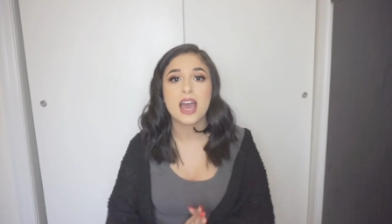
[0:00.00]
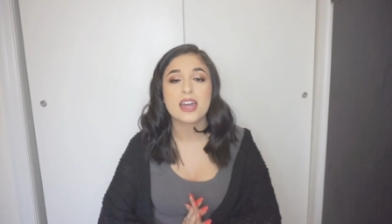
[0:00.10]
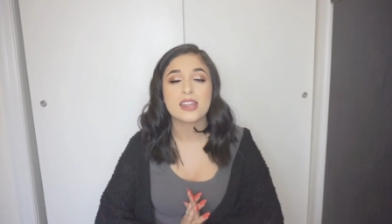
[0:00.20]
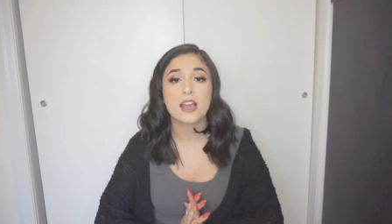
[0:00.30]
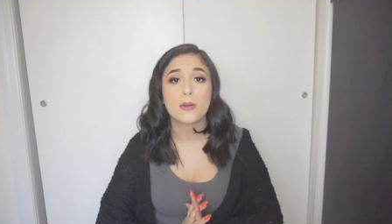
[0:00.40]

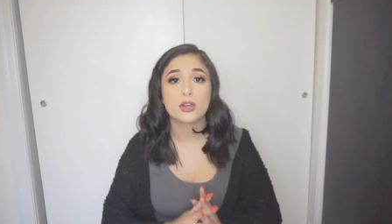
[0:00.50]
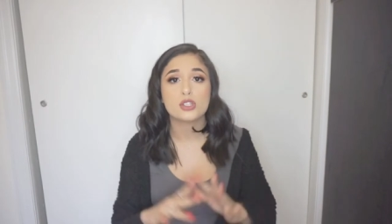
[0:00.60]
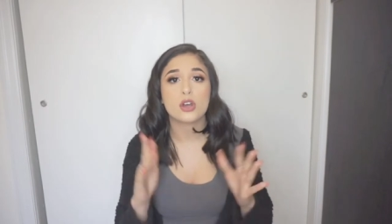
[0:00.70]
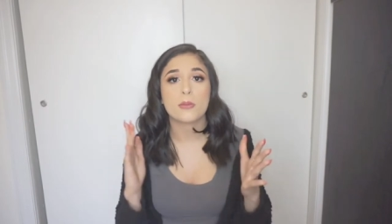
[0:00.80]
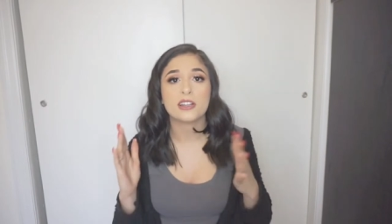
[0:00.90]
I think I'm going
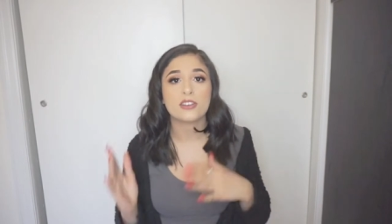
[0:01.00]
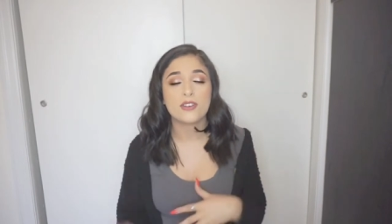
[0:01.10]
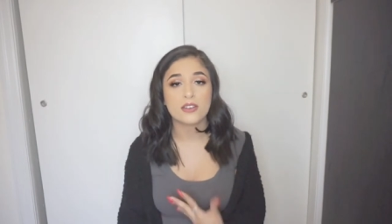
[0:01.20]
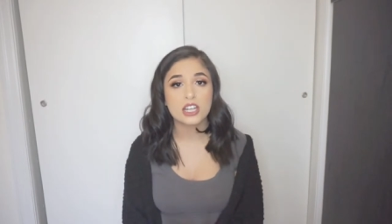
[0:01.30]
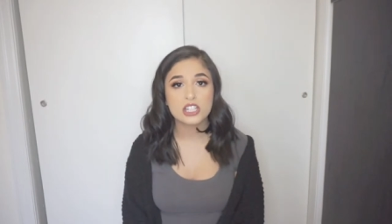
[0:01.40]
to talk about the
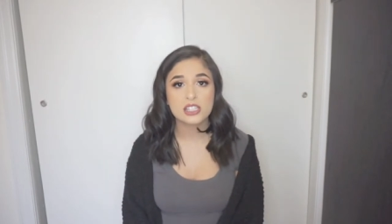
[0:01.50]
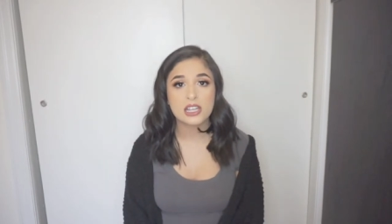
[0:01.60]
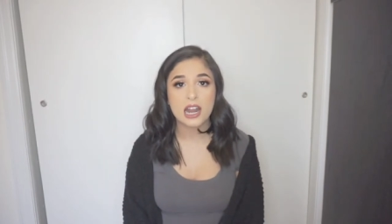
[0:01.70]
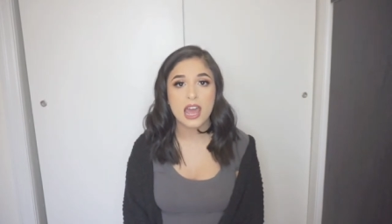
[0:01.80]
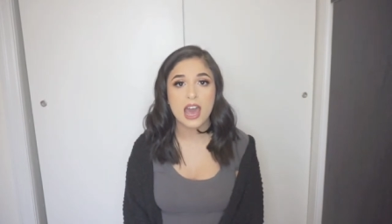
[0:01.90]
foundations
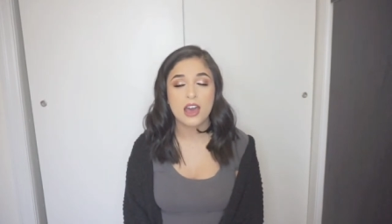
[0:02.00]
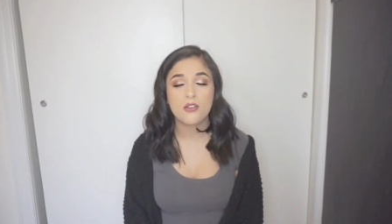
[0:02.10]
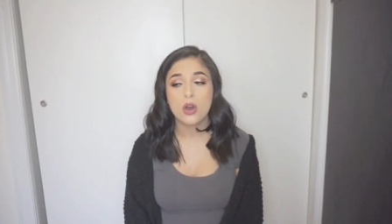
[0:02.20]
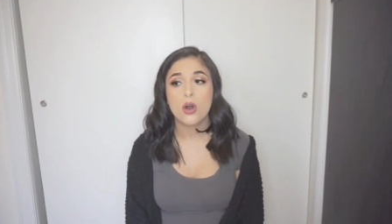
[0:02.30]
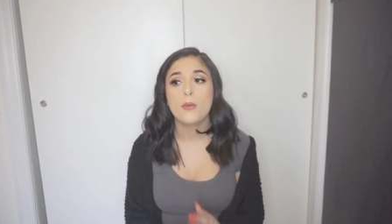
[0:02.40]
that I
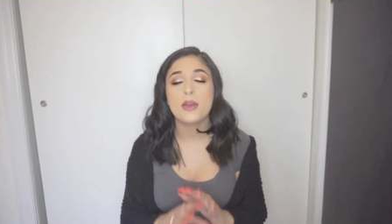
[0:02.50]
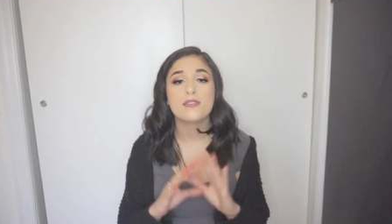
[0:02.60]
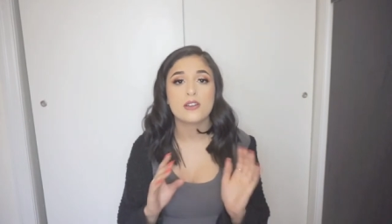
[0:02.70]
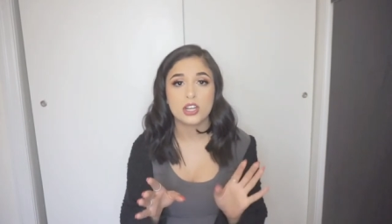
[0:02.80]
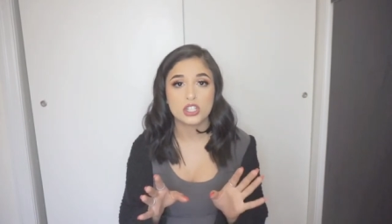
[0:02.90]
have. All my
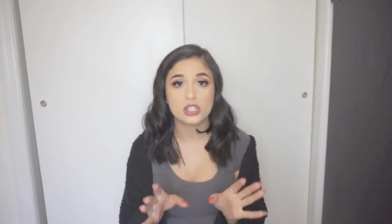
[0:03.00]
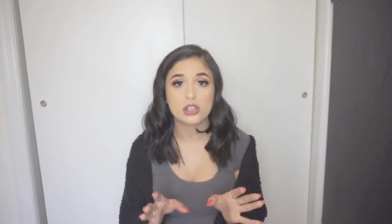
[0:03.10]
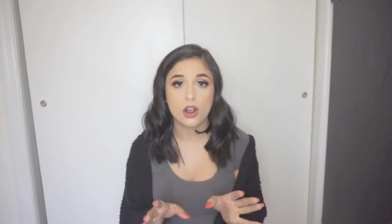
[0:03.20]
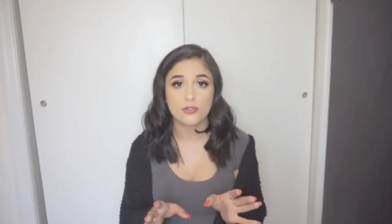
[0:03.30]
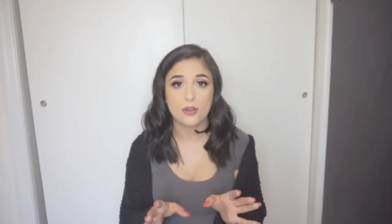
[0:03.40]

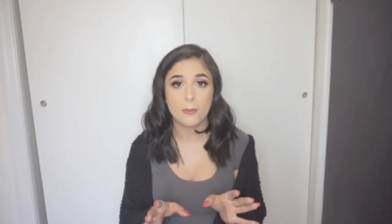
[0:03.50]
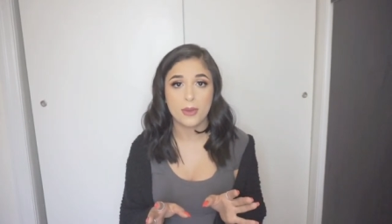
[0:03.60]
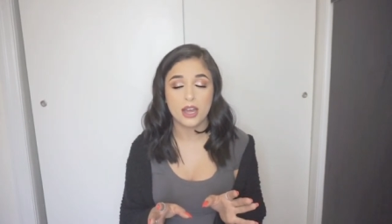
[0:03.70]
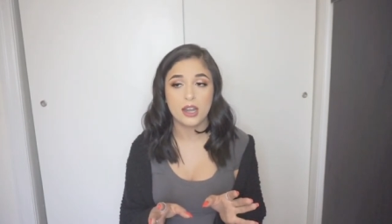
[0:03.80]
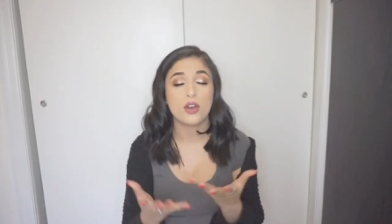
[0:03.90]
foundations are from
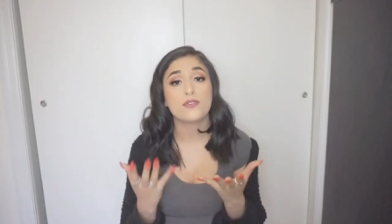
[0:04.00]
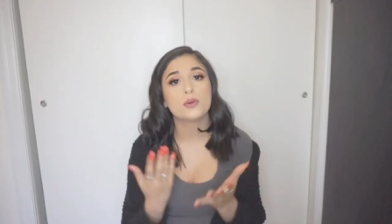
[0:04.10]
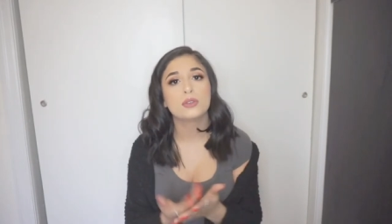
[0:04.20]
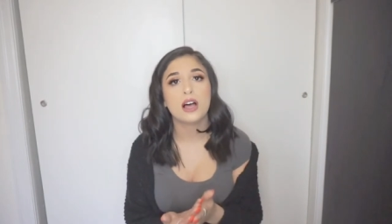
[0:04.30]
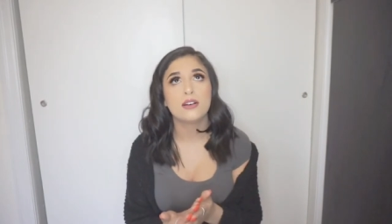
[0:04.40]
Mud. If
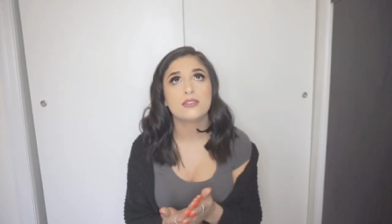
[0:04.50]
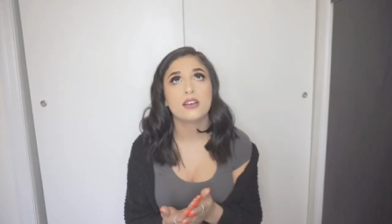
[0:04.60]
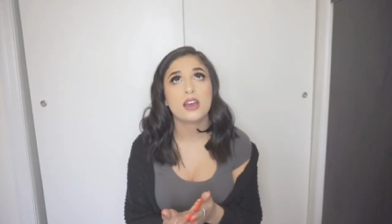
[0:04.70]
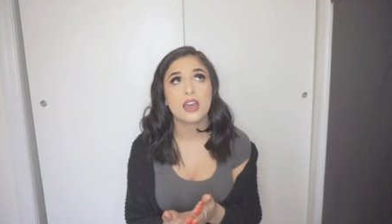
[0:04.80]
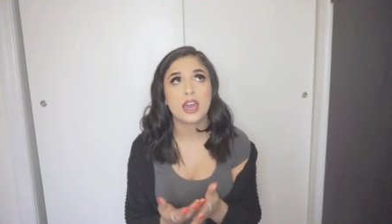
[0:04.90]
you
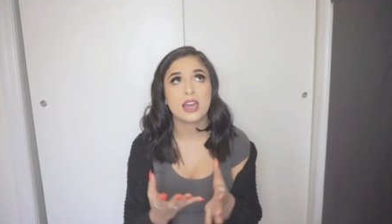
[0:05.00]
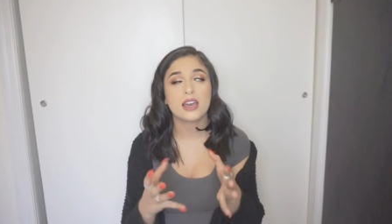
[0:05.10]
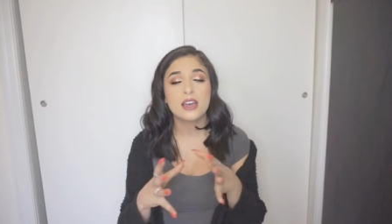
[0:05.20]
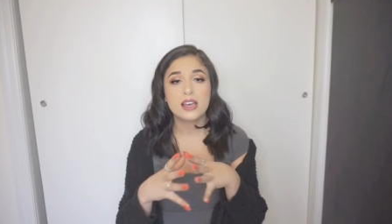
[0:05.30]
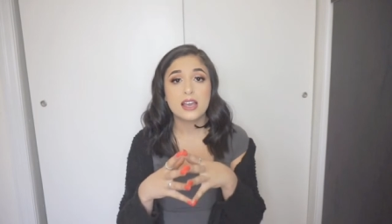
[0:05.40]
love
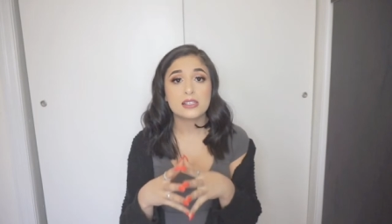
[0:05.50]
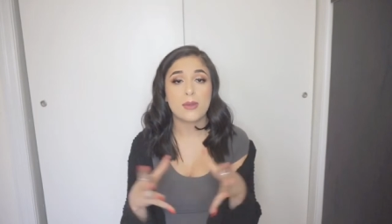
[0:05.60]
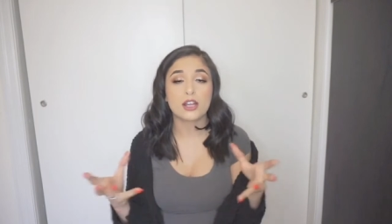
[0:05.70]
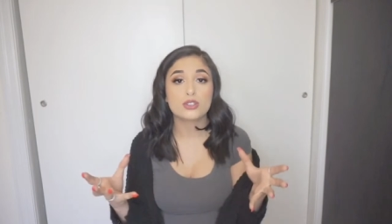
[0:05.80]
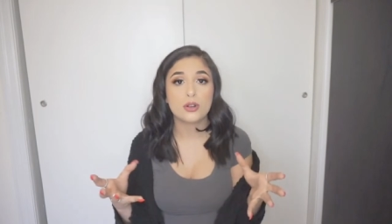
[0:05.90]
a
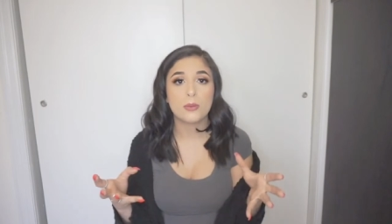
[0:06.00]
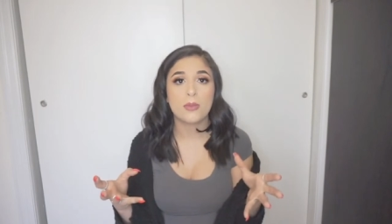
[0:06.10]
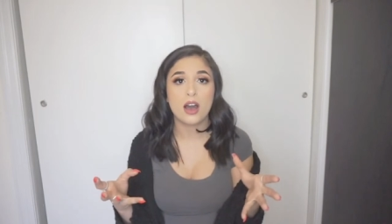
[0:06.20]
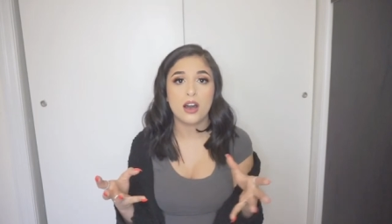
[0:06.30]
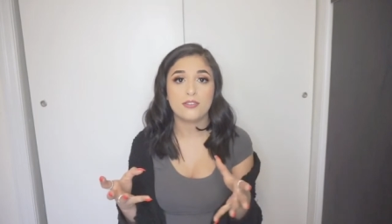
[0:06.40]

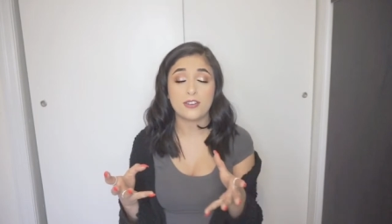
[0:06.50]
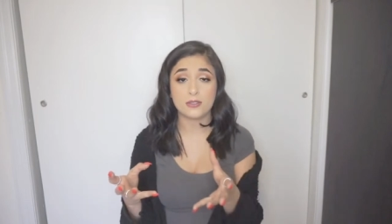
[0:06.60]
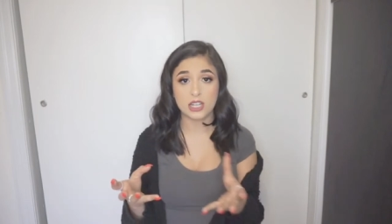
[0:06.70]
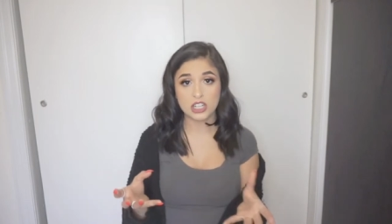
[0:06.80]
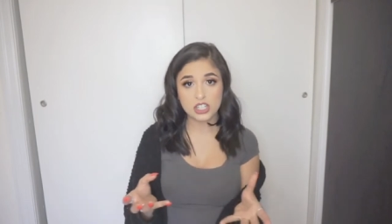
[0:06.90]
spectrum of
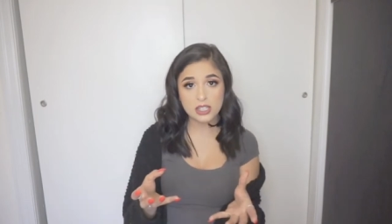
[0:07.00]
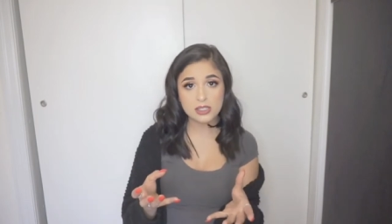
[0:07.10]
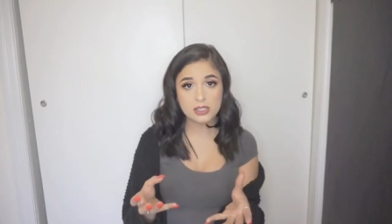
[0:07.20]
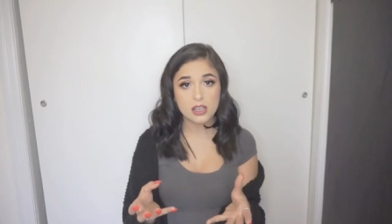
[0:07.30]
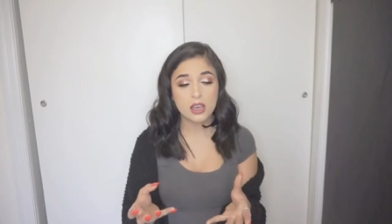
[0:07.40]

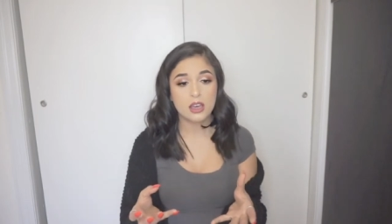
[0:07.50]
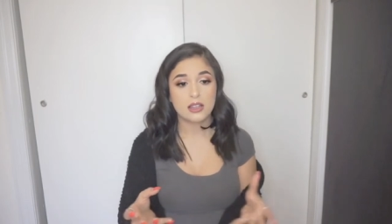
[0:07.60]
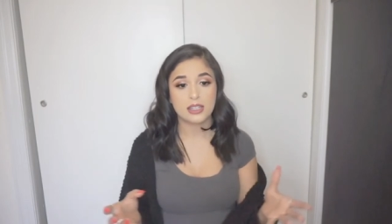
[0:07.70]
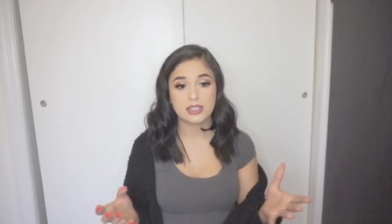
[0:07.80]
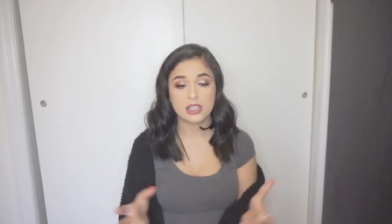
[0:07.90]
foundations,
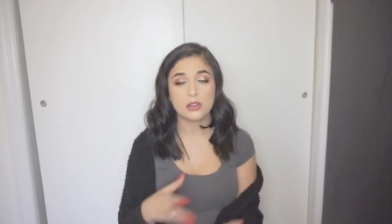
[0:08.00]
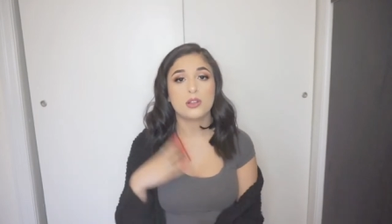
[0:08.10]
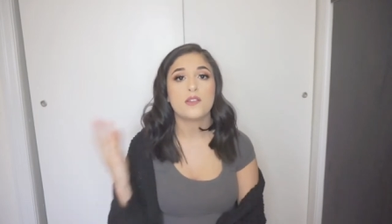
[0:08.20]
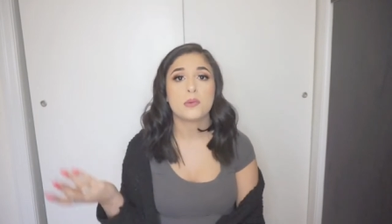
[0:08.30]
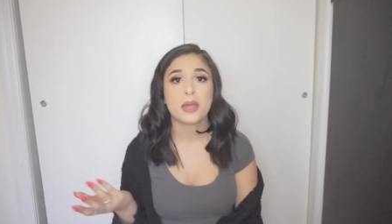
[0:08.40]
let's say you
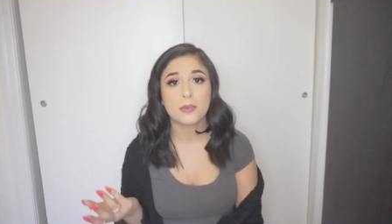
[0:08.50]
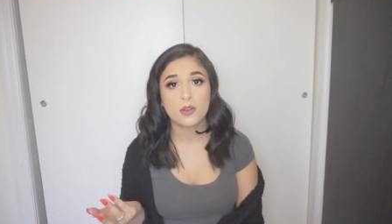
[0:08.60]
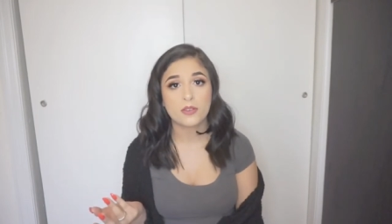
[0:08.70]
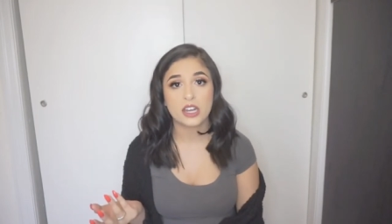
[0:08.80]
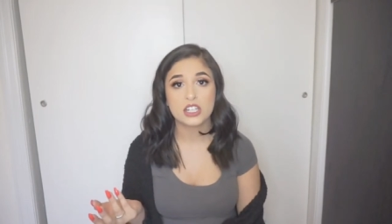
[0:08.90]
love the Makeup
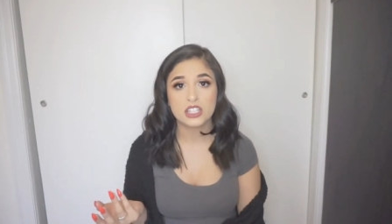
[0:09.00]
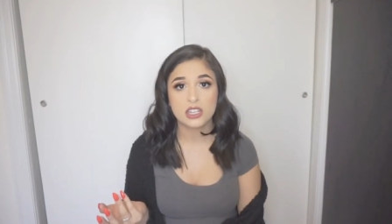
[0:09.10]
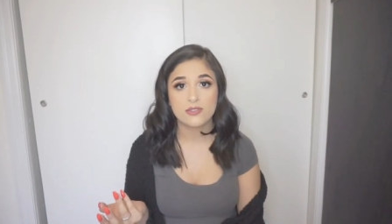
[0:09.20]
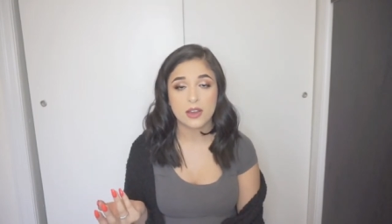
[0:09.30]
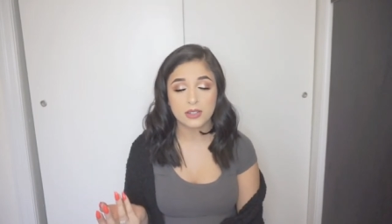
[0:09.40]
Forever
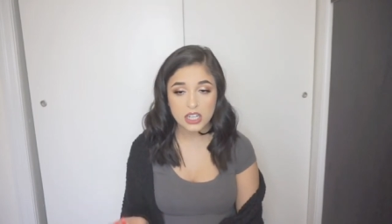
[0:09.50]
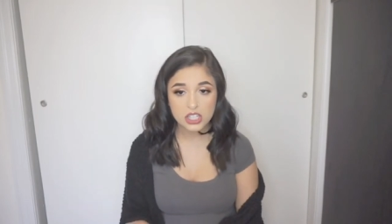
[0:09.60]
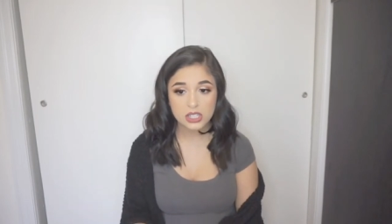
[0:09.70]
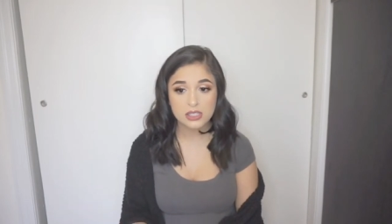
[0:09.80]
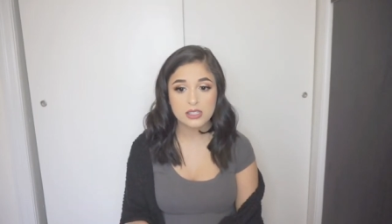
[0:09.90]
HD
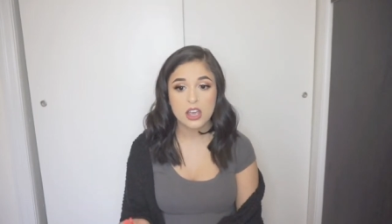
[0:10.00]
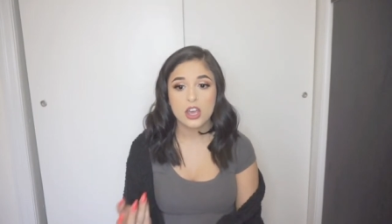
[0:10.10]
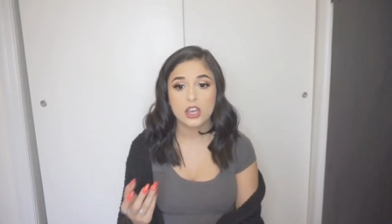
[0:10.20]
foundations,